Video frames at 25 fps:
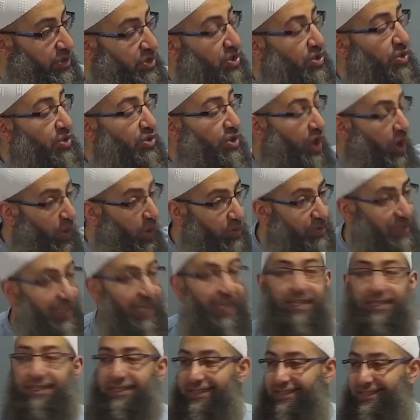to the
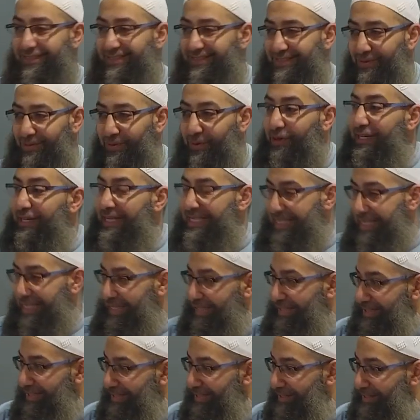hotel where he's
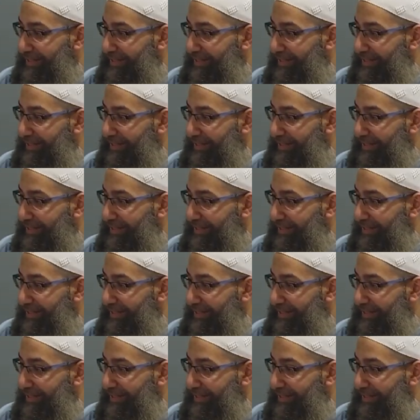in.